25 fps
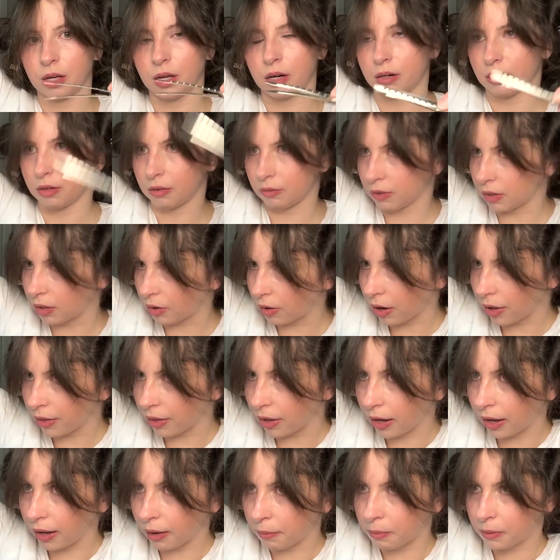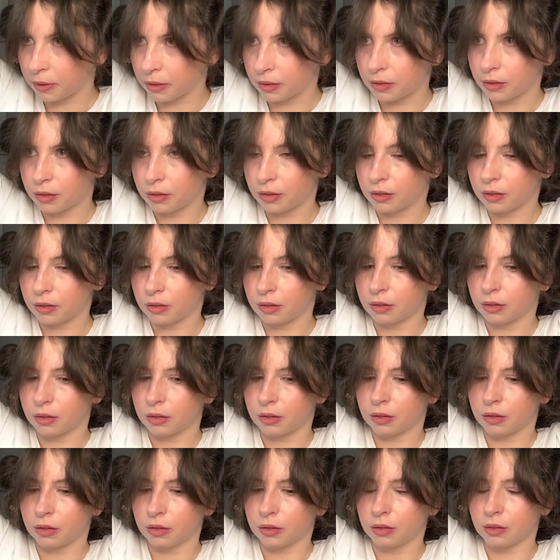I don't even know how that happened.
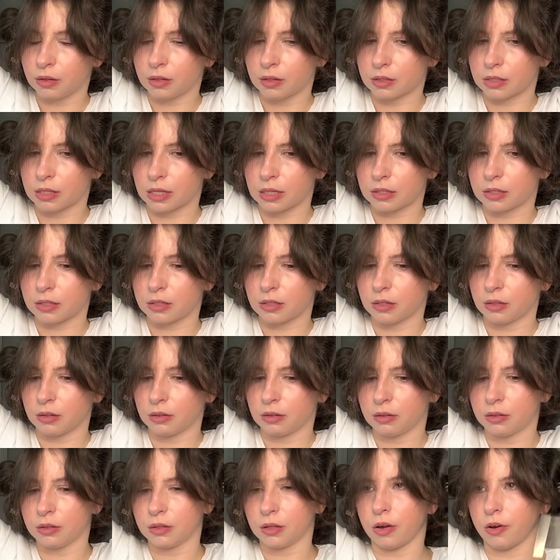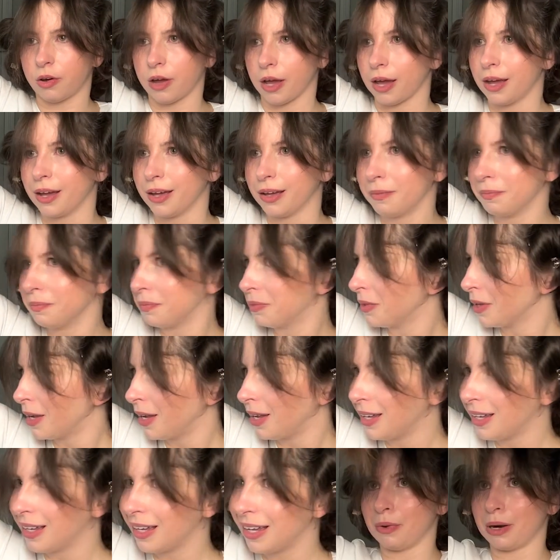Is that still okay?
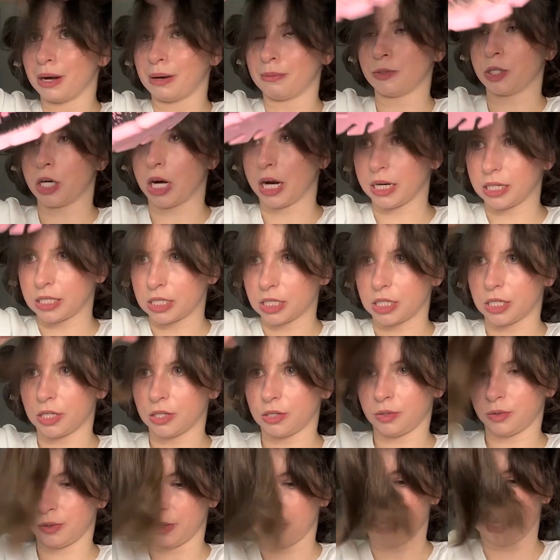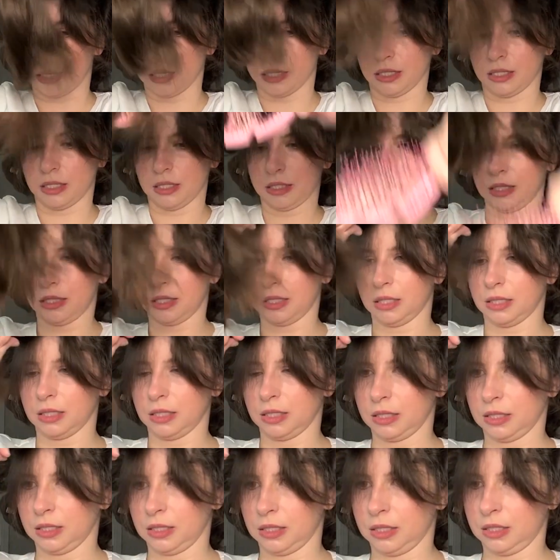What I'm trying to do is
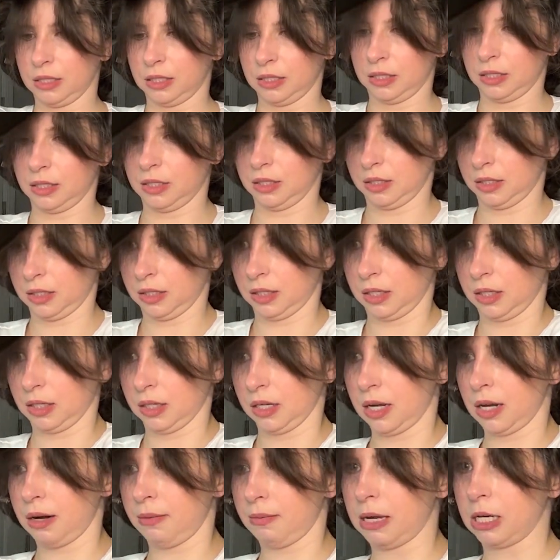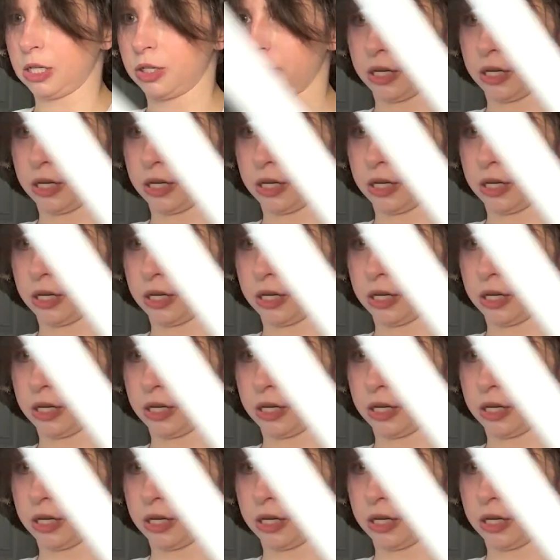make